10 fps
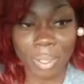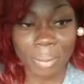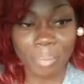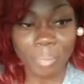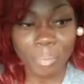
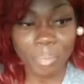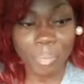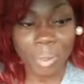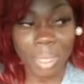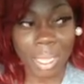me.
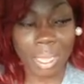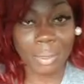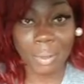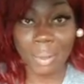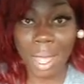
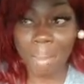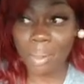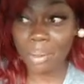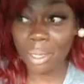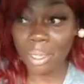And
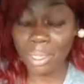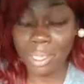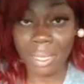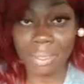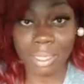I'm going to let
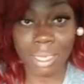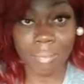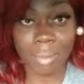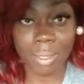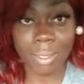y'all
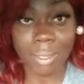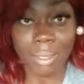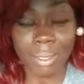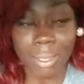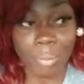see me
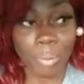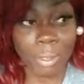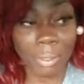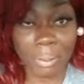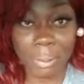
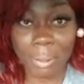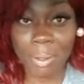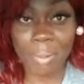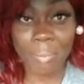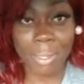where the club
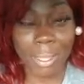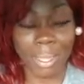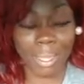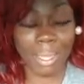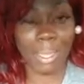going to be
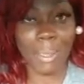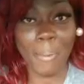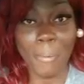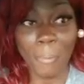at.